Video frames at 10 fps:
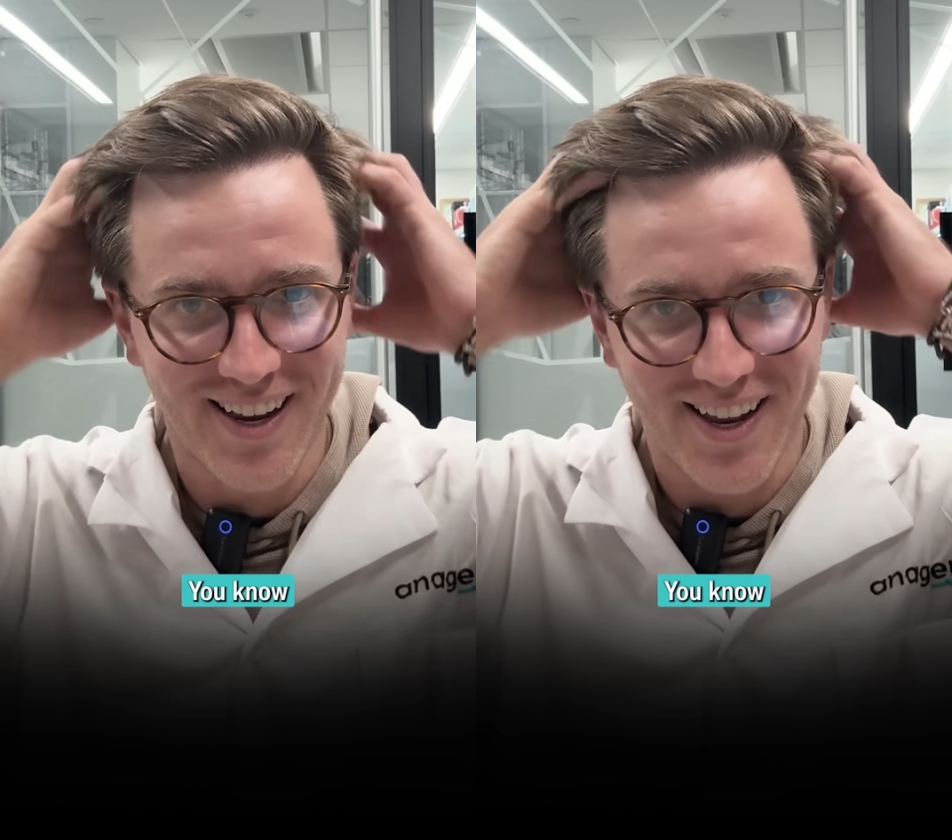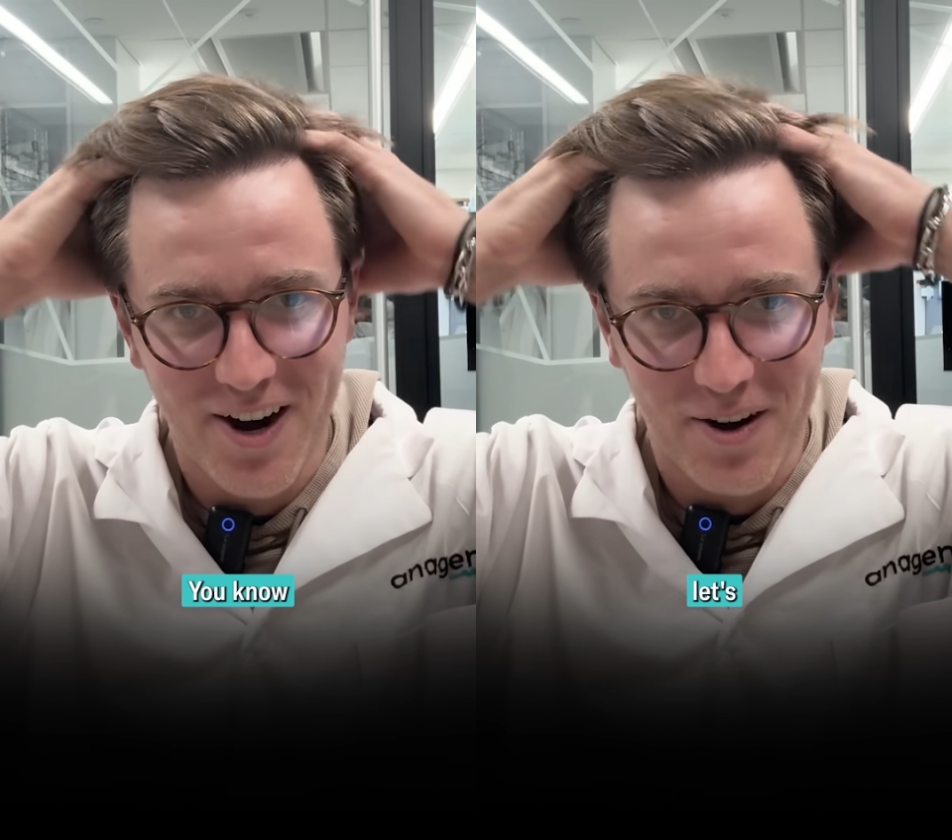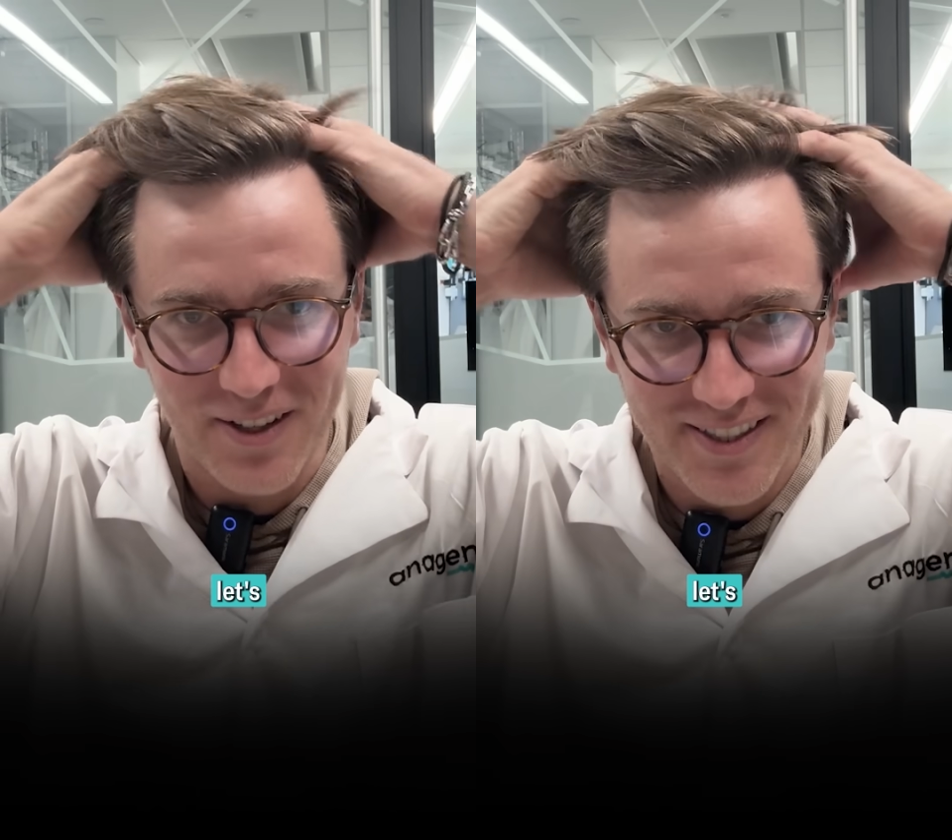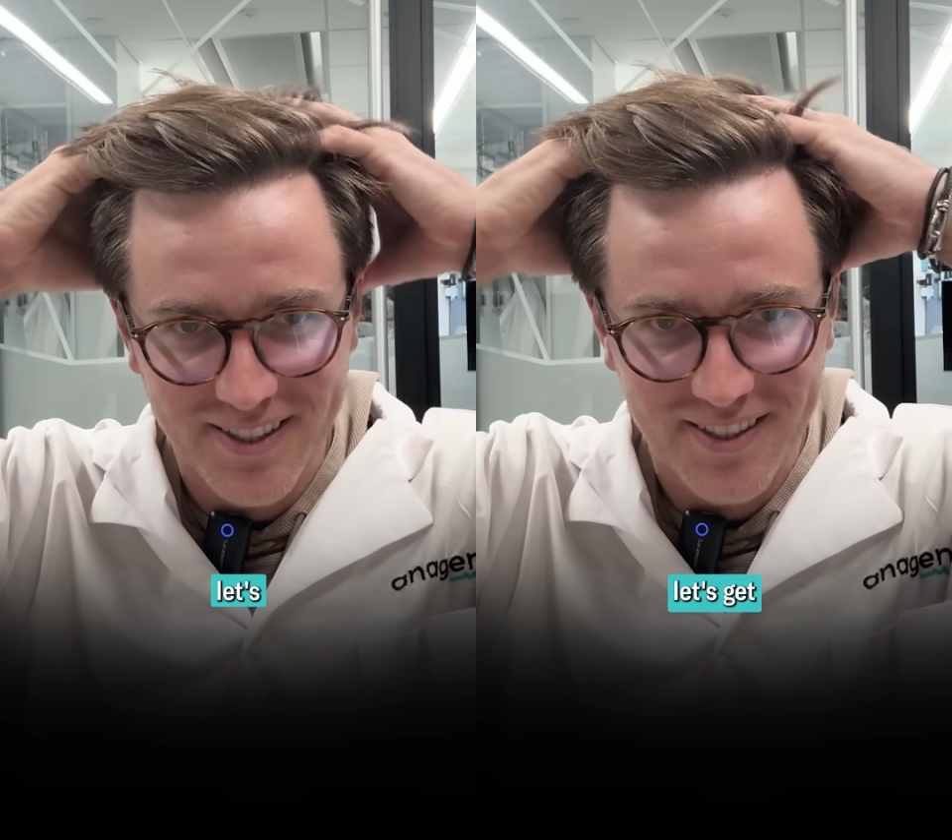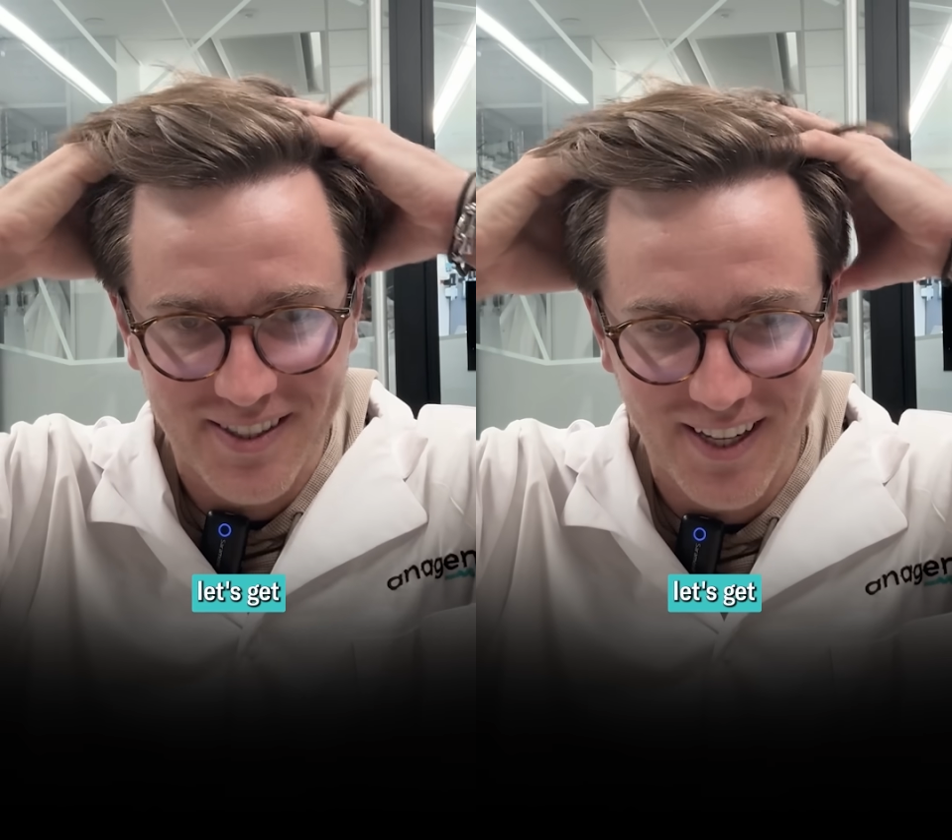you know,
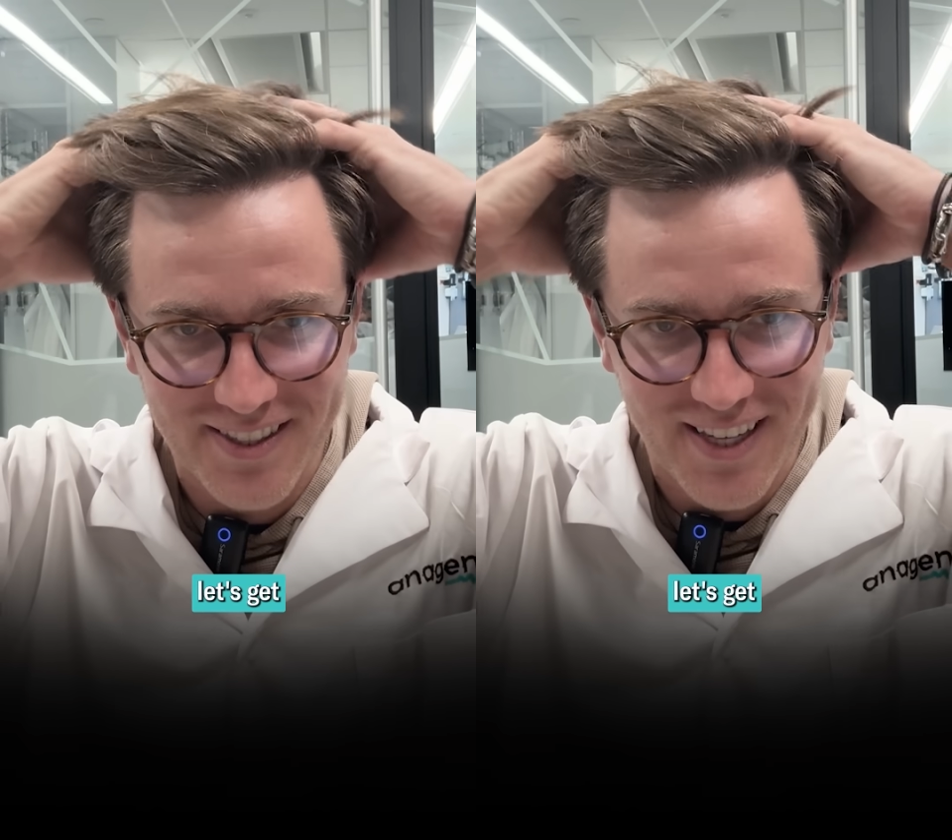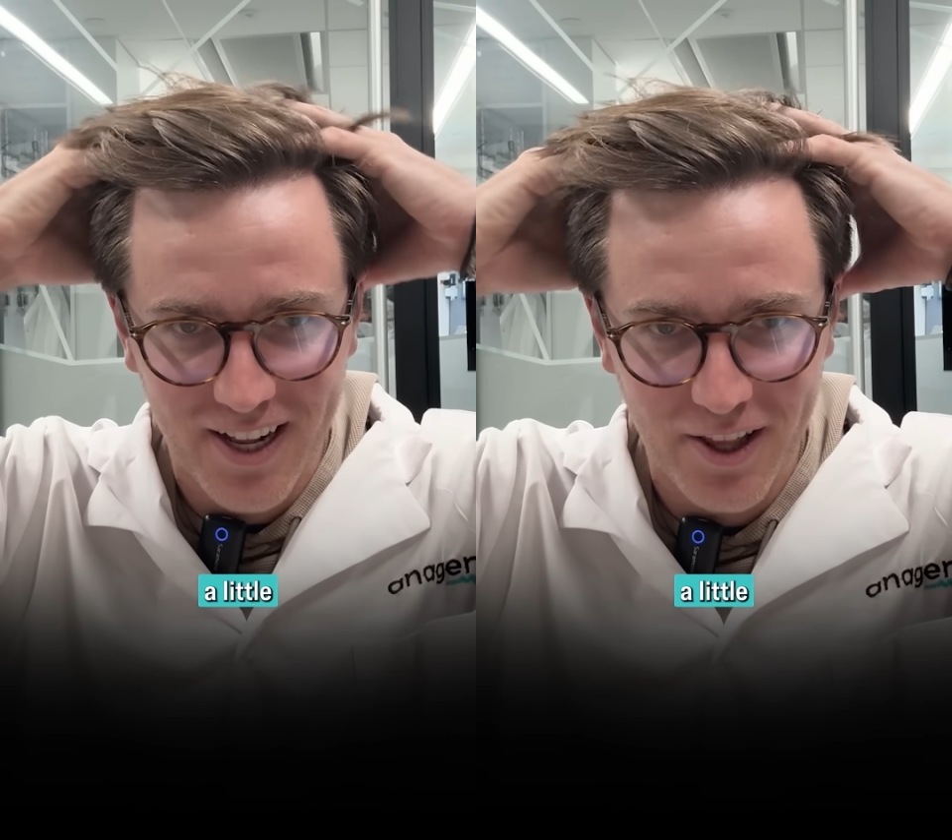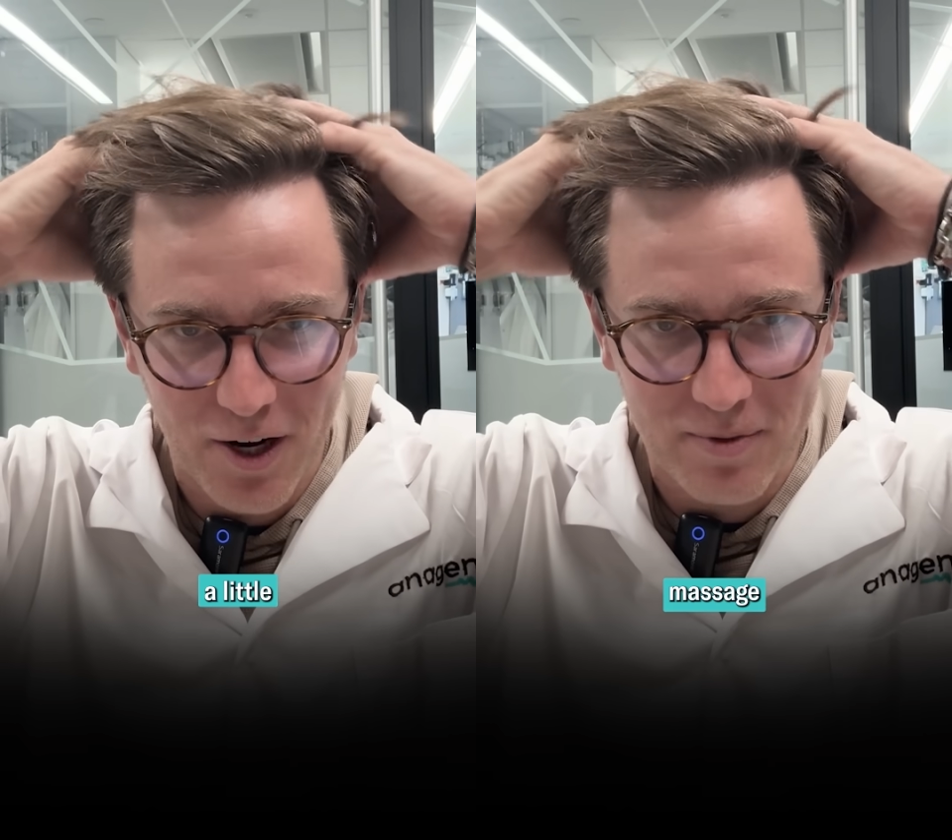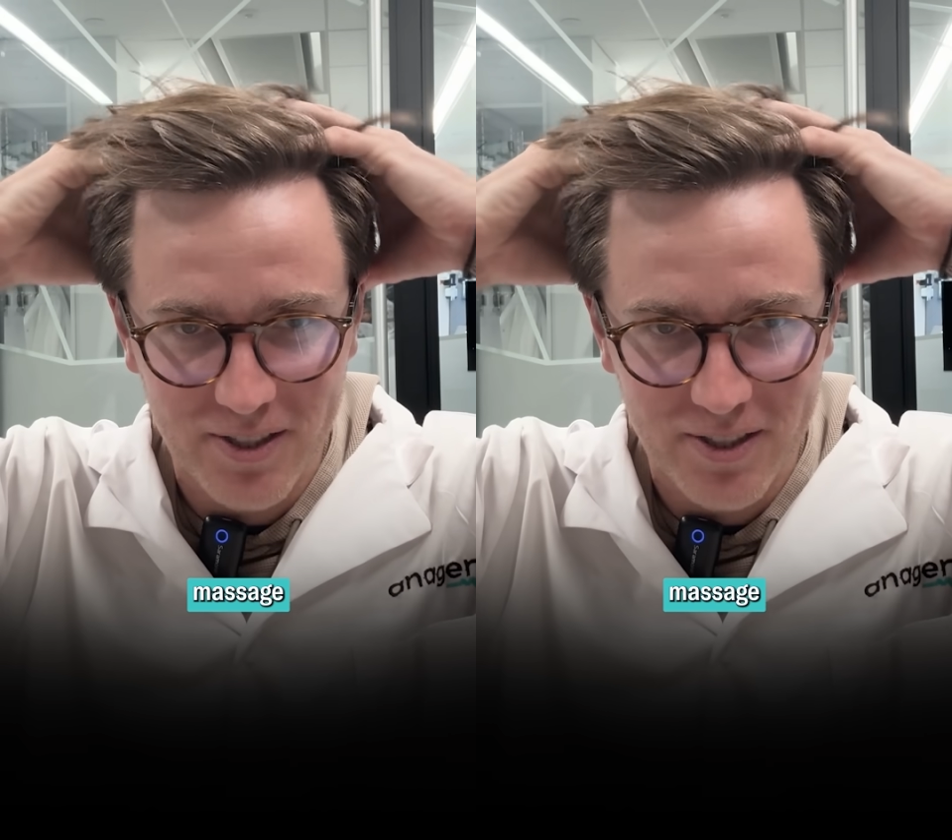let's, let's get a little